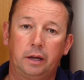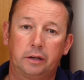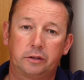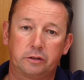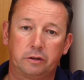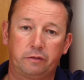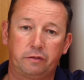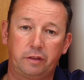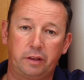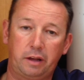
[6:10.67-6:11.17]

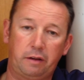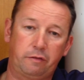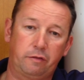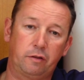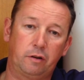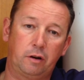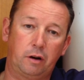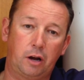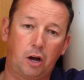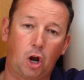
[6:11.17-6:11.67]
So if you're there
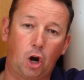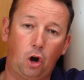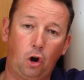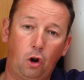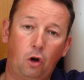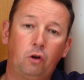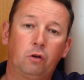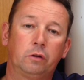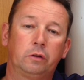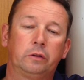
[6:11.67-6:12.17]
for a
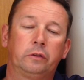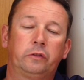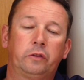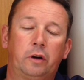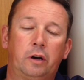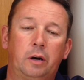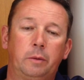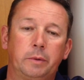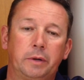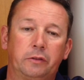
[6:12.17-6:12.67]
long
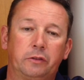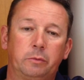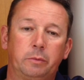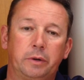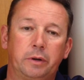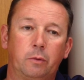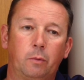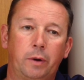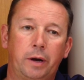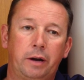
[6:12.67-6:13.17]
time, you have to
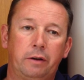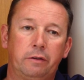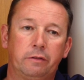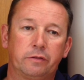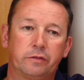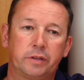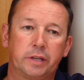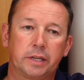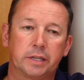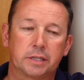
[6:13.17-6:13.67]
be aware of
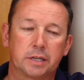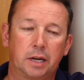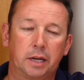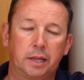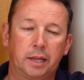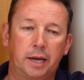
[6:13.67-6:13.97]
things like